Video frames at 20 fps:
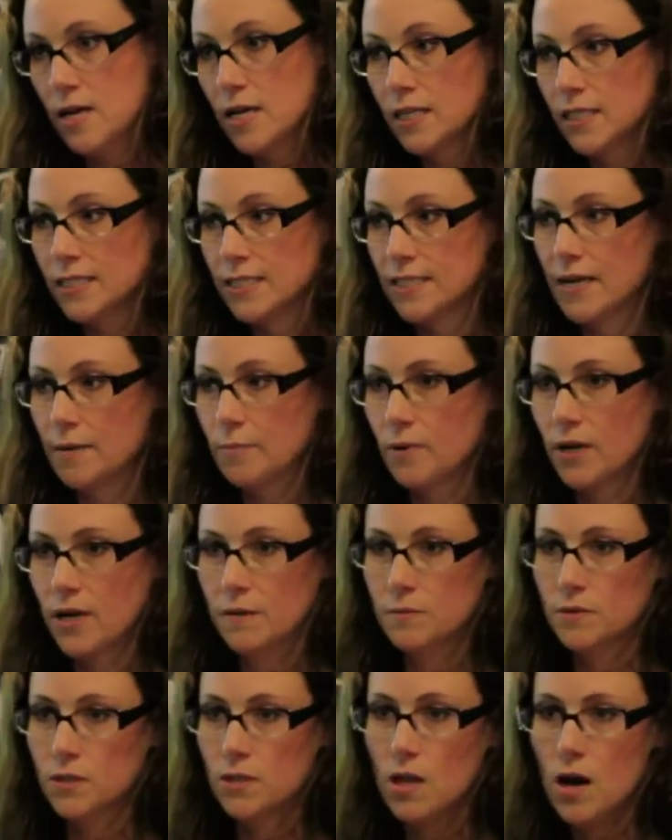December
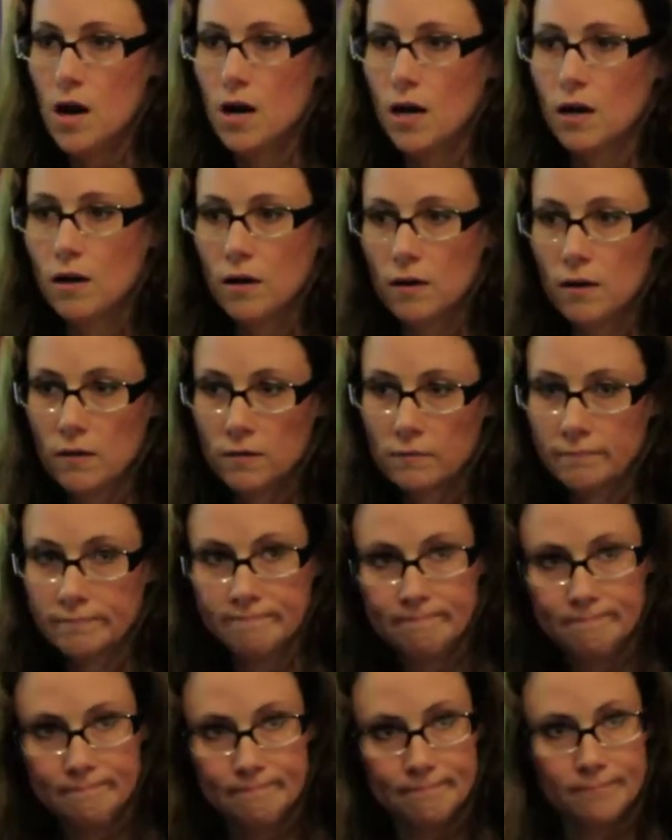comes along,
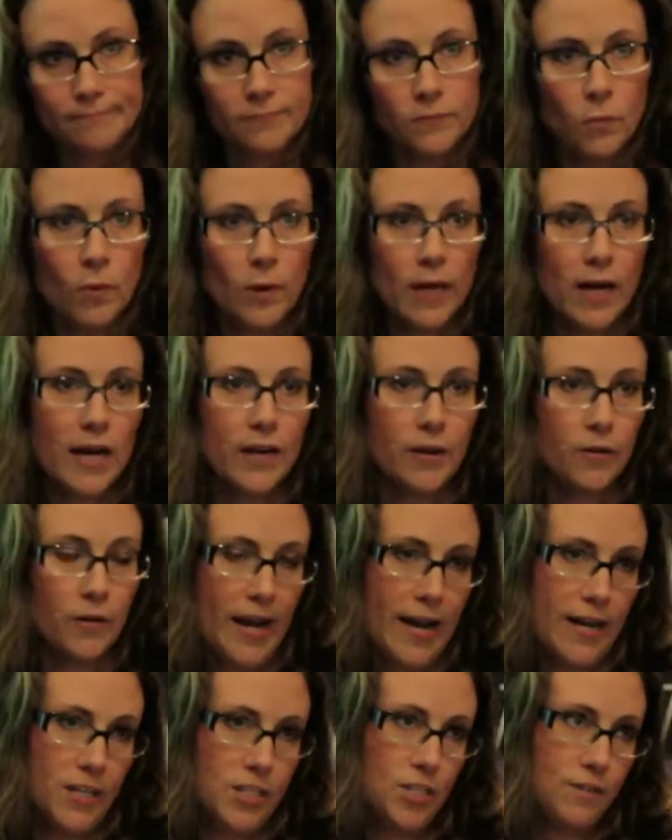we got no
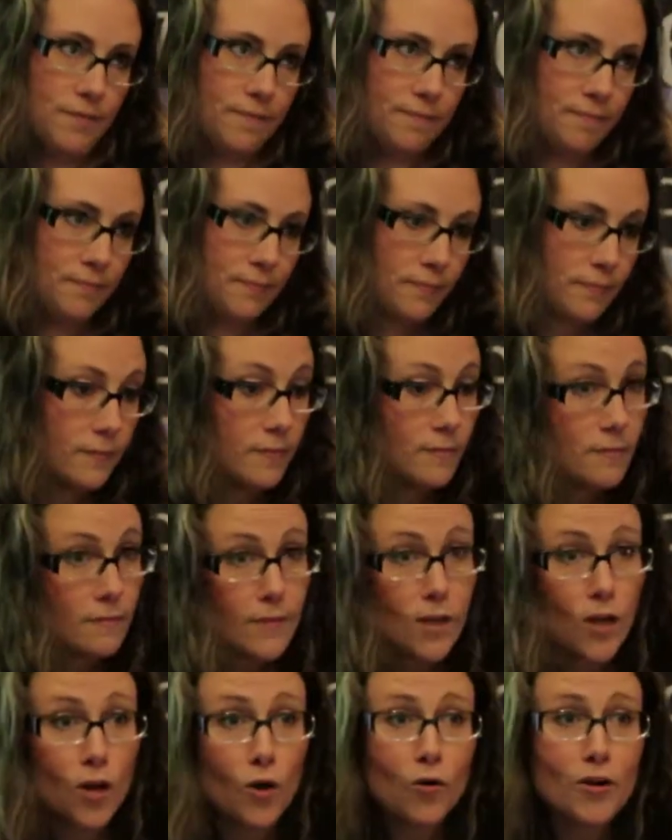cash.
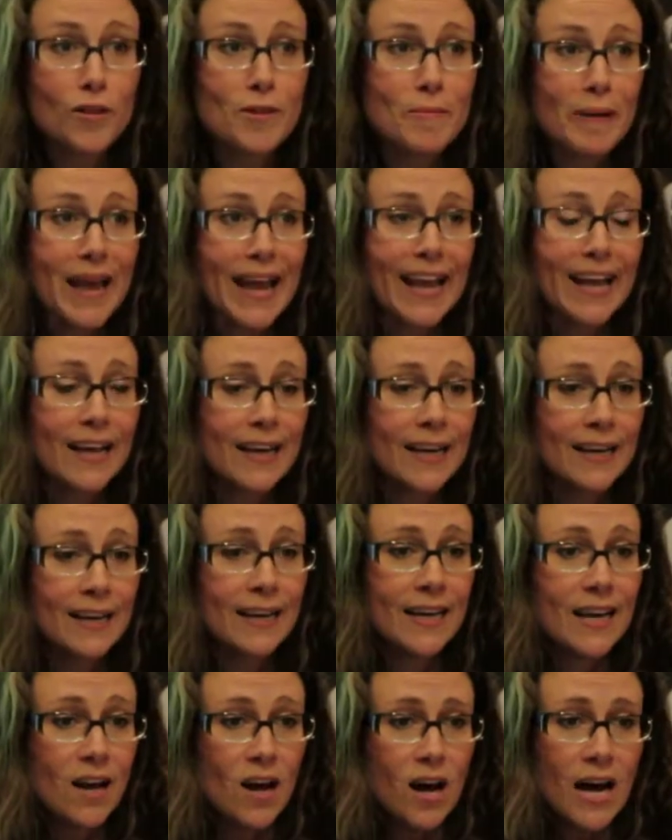Go to the bank.
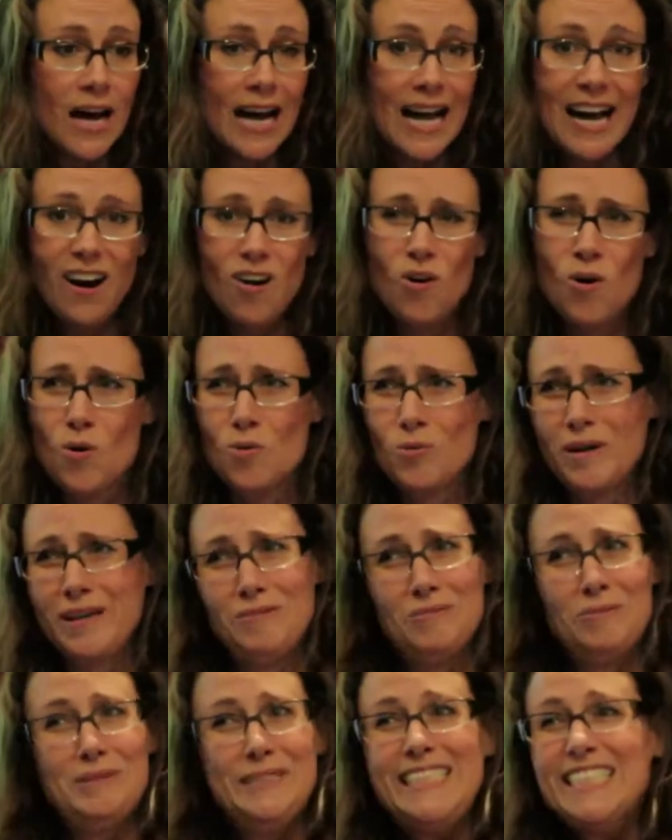Oh,
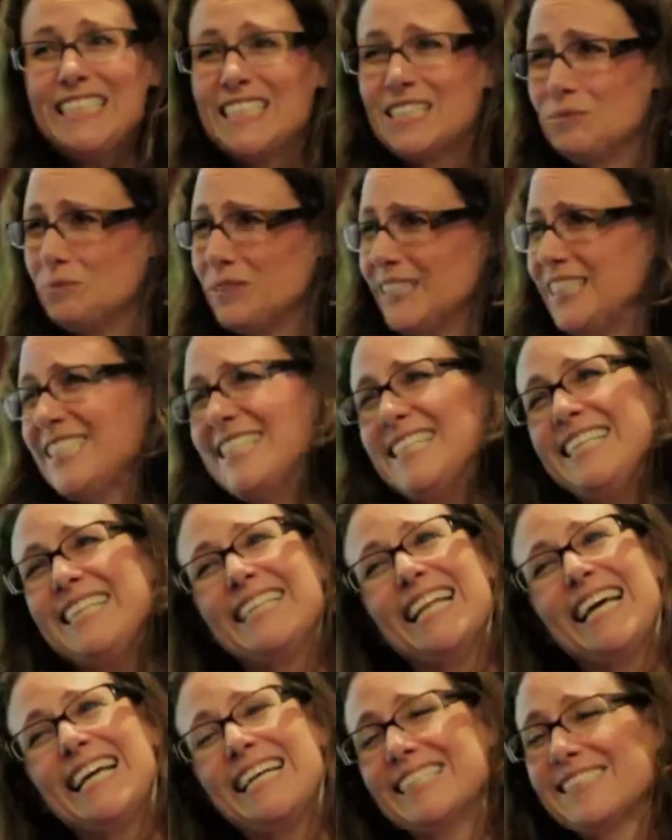we just need
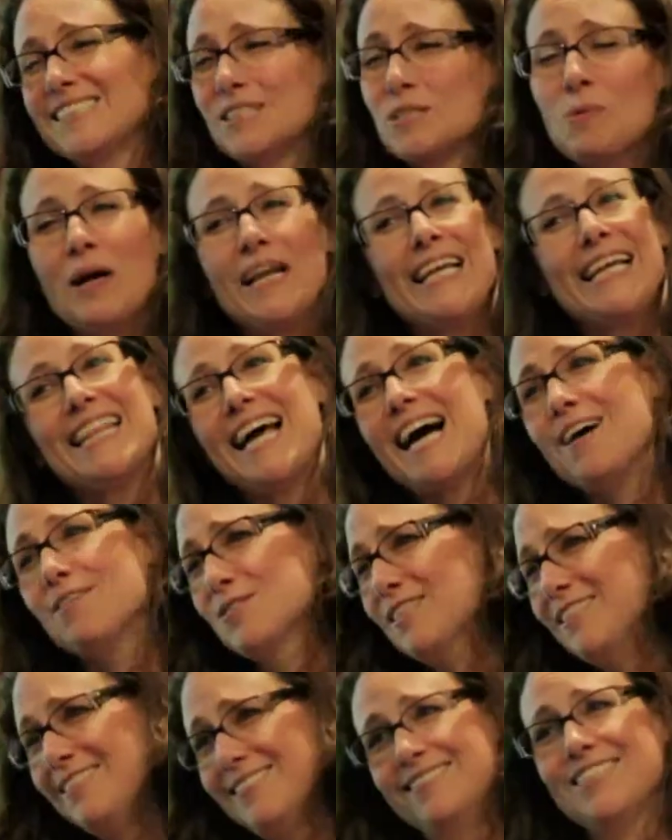like
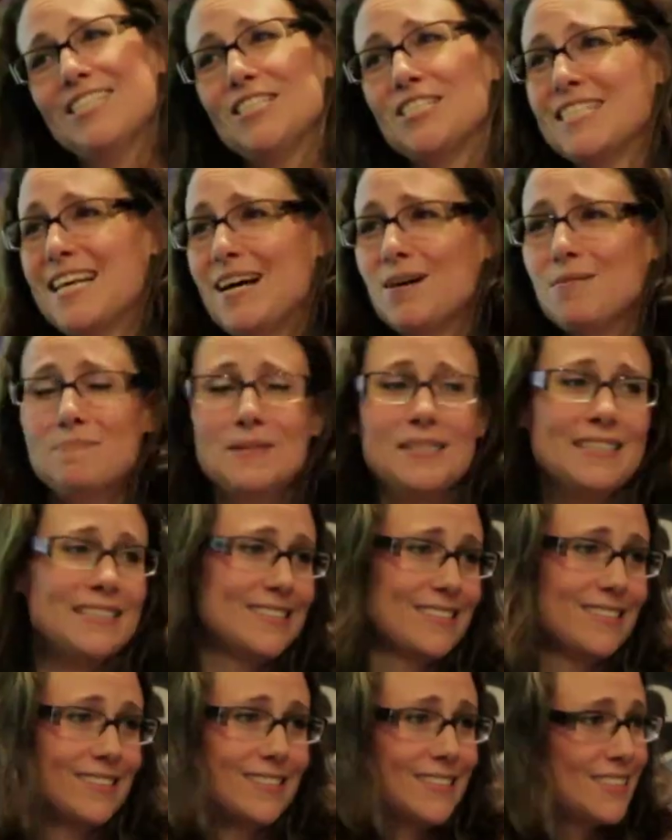$20,000. Just help us,
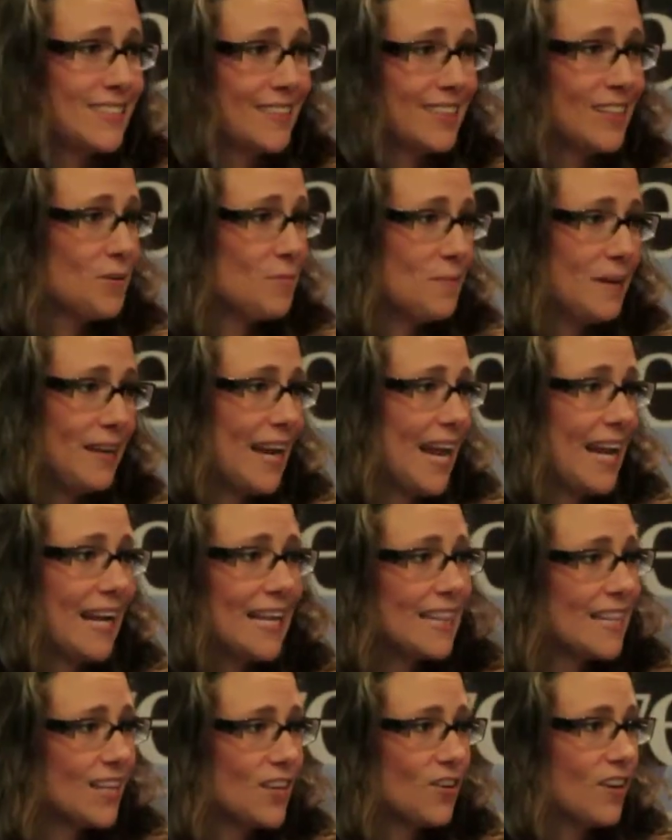just a little bit.
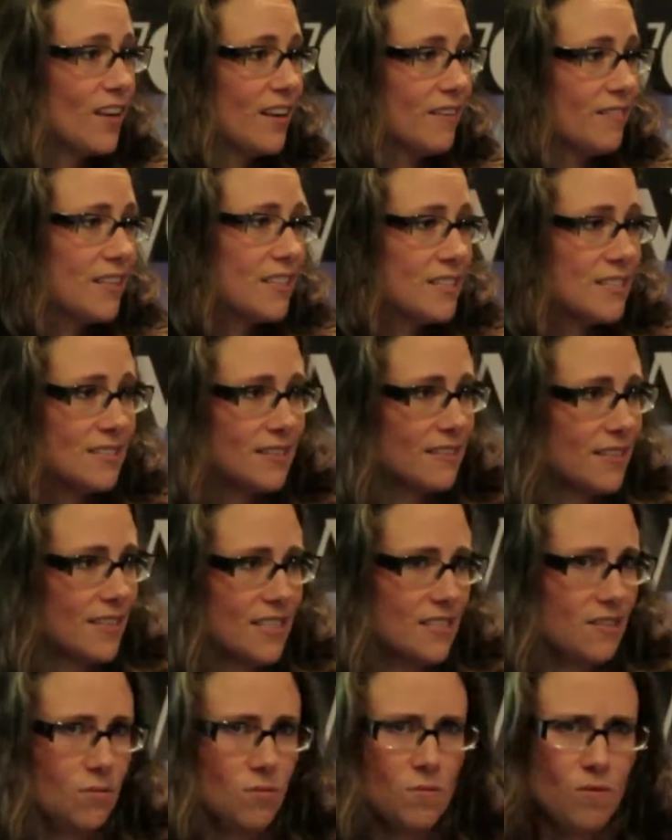Anything you can give us? They
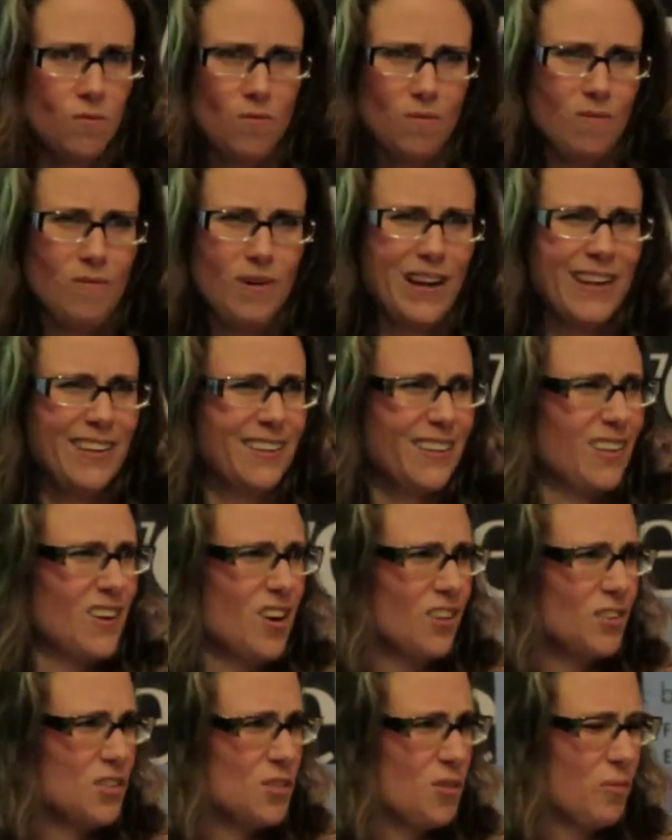said, well, why didn't you
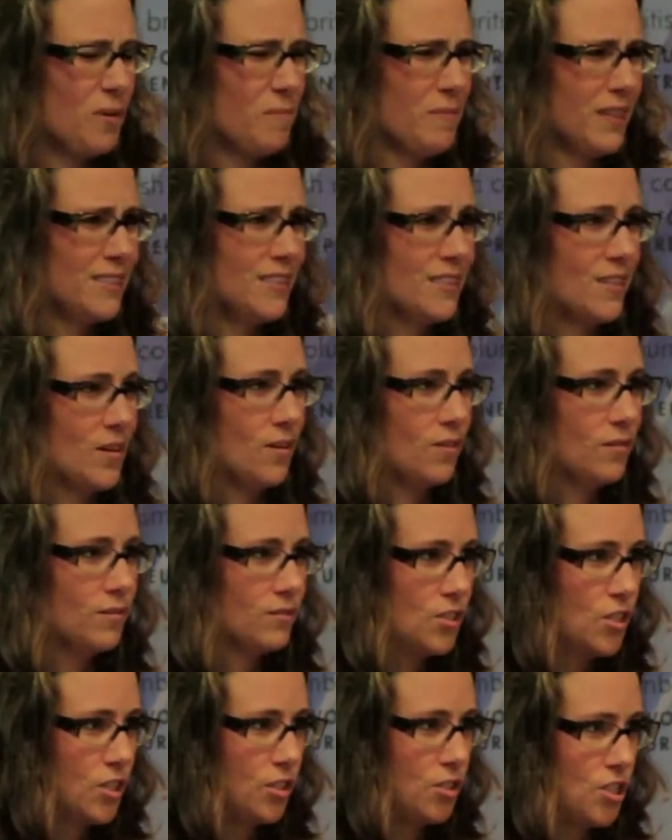call us 3 months ago?
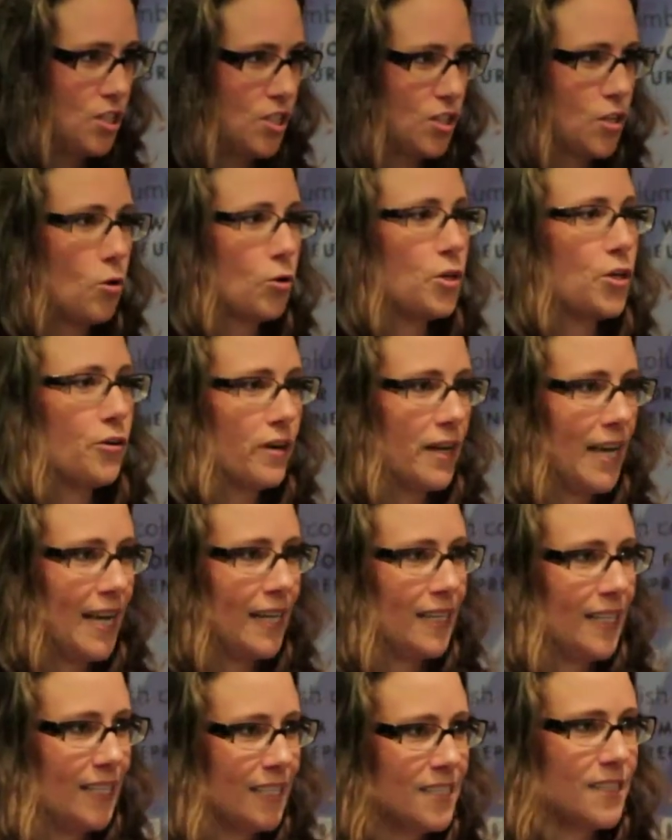You should have known you were
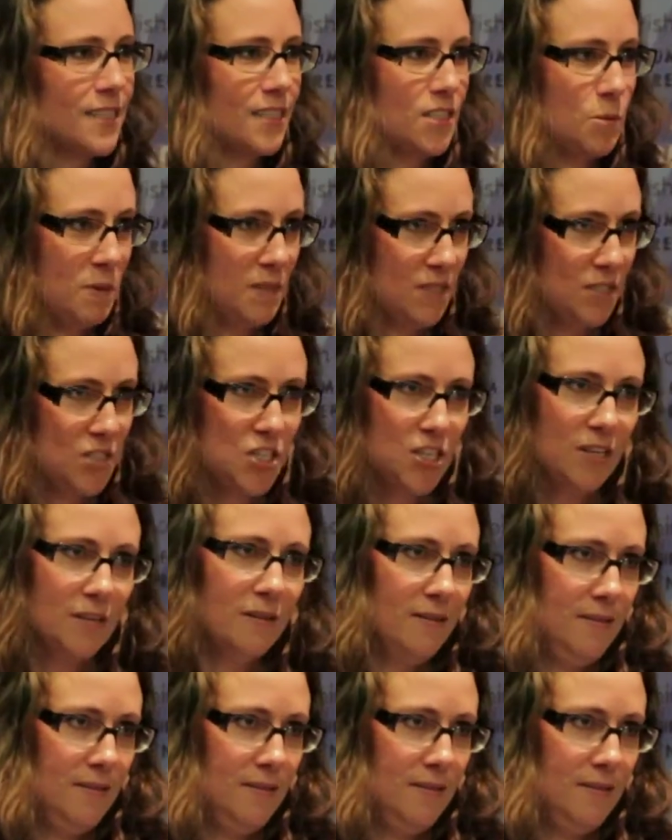getting into this position.